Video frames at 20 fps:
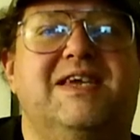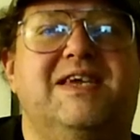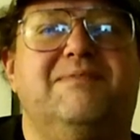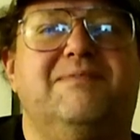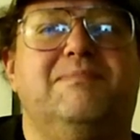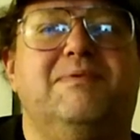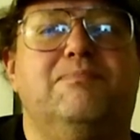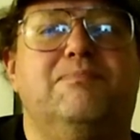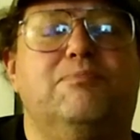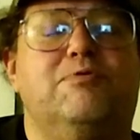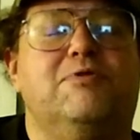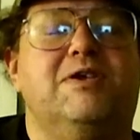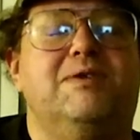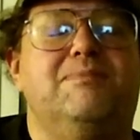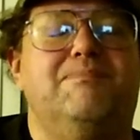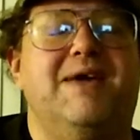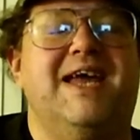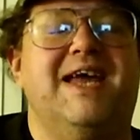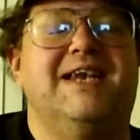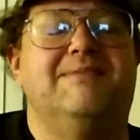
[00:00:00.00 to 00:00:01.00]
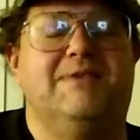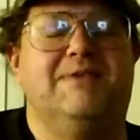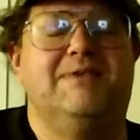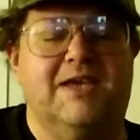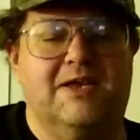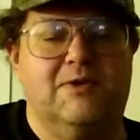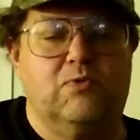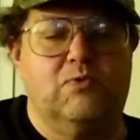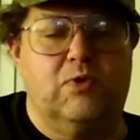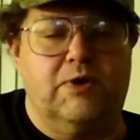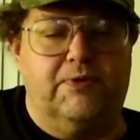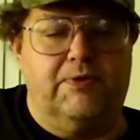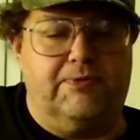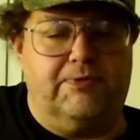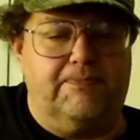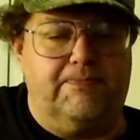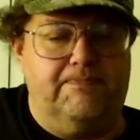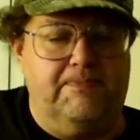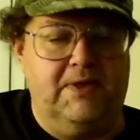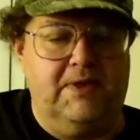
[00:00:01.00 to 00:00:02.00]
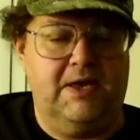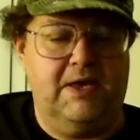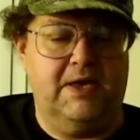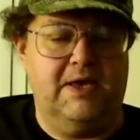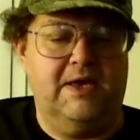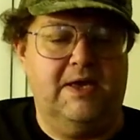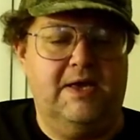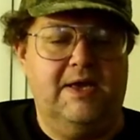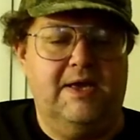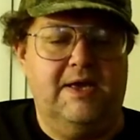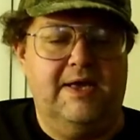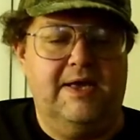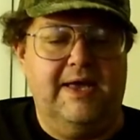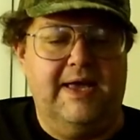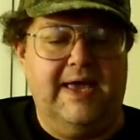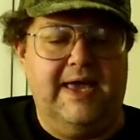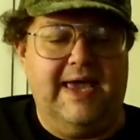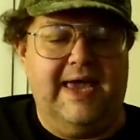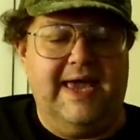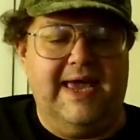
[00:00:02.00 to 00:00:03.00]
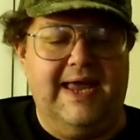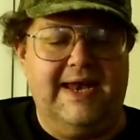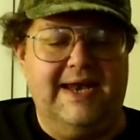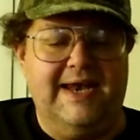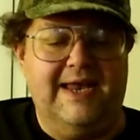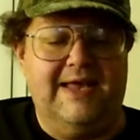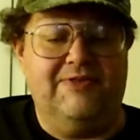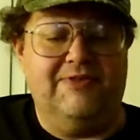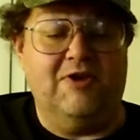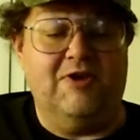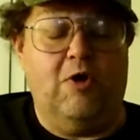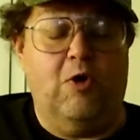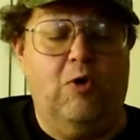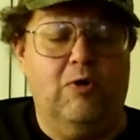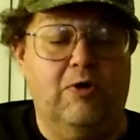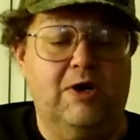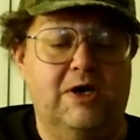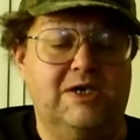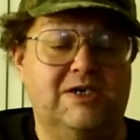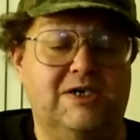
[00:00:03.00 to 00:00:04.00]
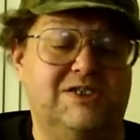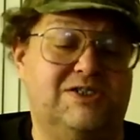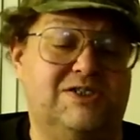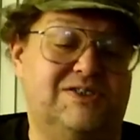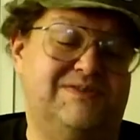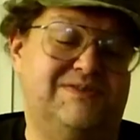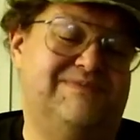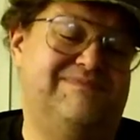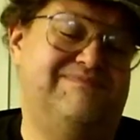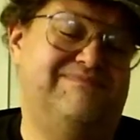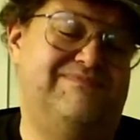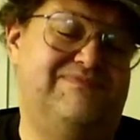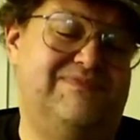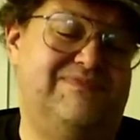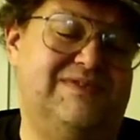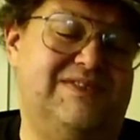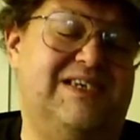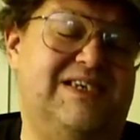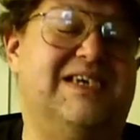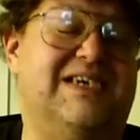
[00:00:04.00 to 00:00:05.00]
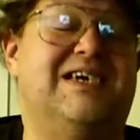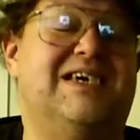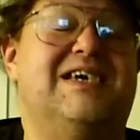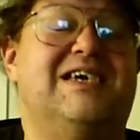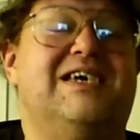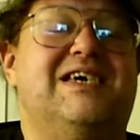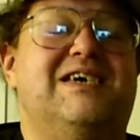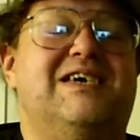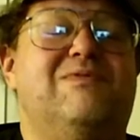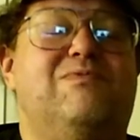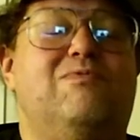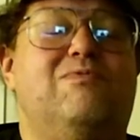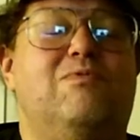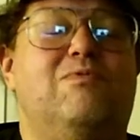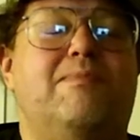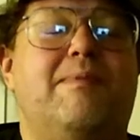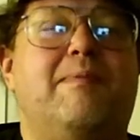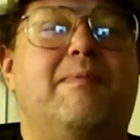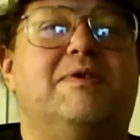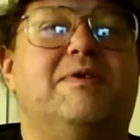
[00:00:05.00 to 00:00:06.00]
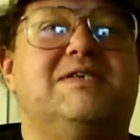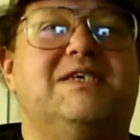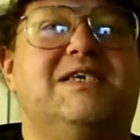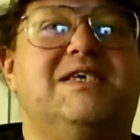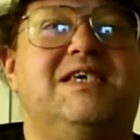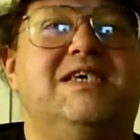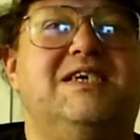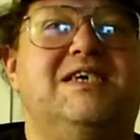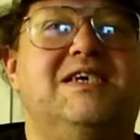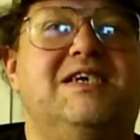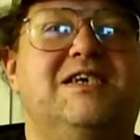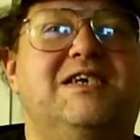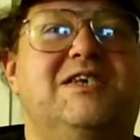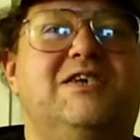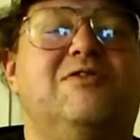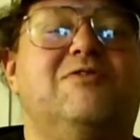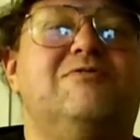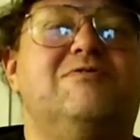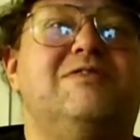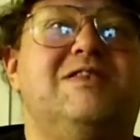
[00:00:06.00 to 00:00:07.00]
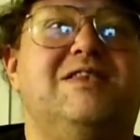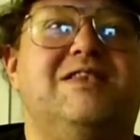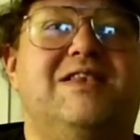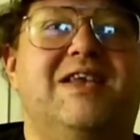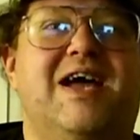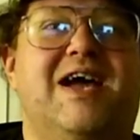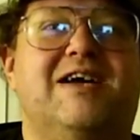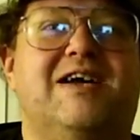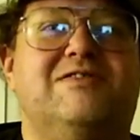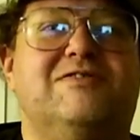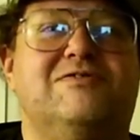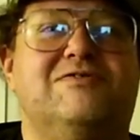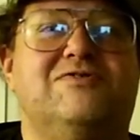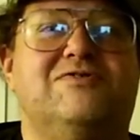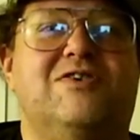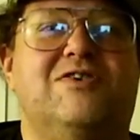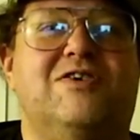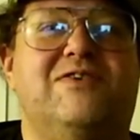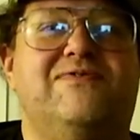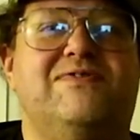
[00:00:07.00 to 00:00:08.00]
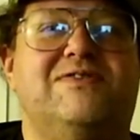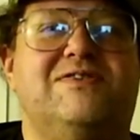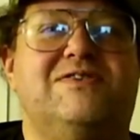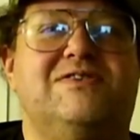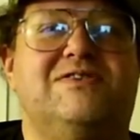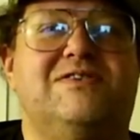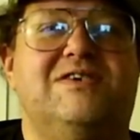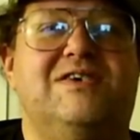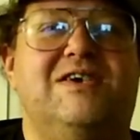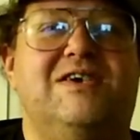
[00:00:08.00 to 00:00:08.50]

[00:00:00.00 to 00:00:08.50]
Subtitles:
can be pretty bad to begin with. And the orange, remember as a kid, you go to the doctor's office,